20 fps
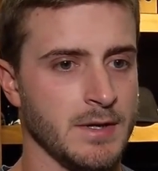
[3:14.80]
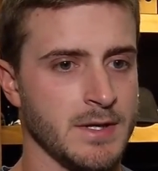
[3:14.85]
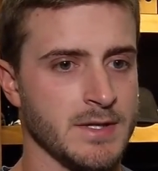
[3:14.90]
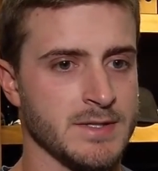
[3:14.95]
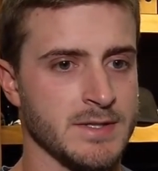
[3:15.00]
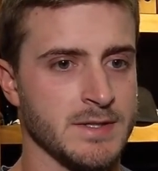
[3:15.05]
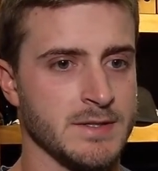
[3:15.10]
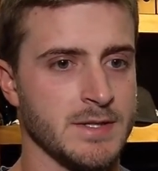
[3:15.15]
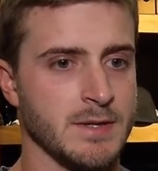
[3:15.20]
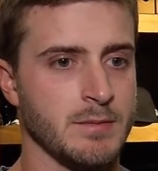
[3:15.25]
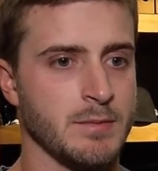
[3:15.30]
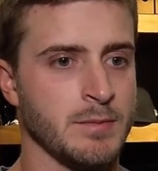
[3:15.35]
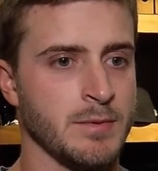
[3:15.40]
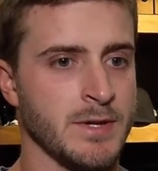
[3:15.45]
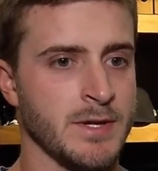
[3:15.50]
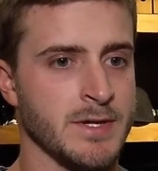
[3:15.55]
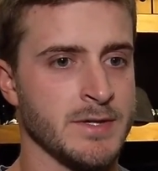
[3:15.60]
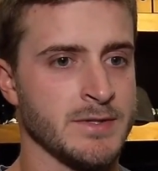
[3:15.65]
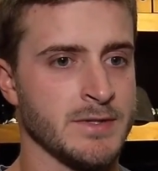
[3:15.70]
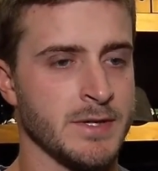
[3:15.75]
like I said, double
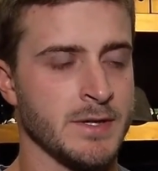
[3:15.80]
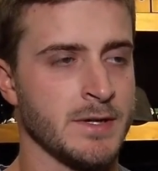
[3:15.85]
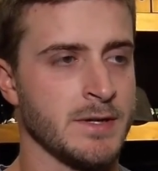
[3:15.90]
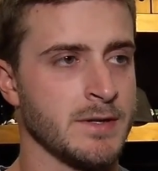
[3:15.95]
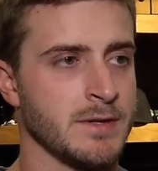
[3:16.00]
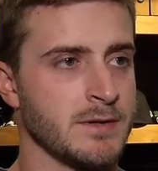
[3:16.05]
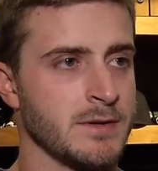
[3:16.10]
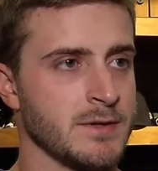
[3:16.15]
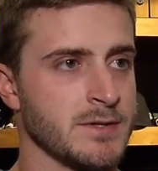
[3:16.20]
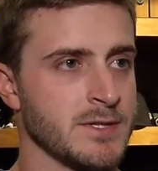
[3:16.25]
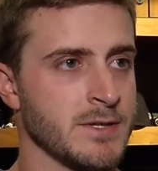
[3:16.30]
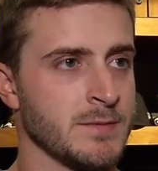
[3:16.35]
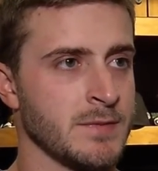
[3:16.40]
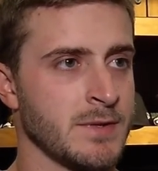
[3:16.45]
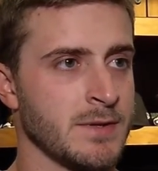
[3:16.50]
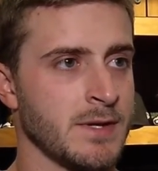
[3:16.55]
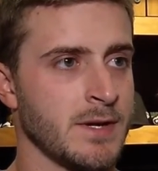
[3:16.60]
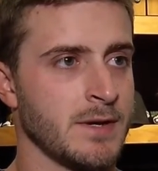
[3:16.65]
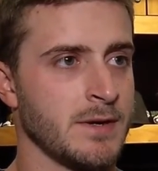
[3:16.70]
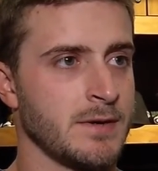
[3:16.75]
plays are, are
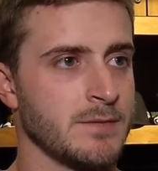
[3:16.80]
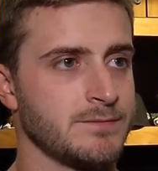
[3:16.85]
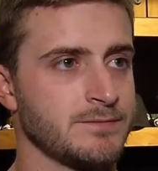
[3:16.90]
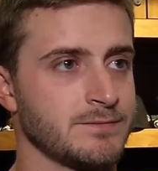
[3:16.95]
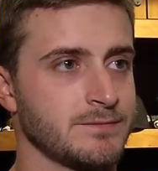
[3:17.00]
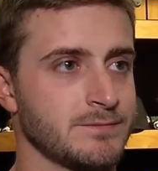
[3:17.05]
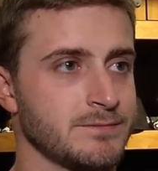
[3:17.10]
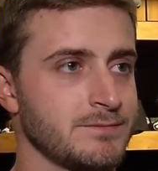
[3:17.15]
something that are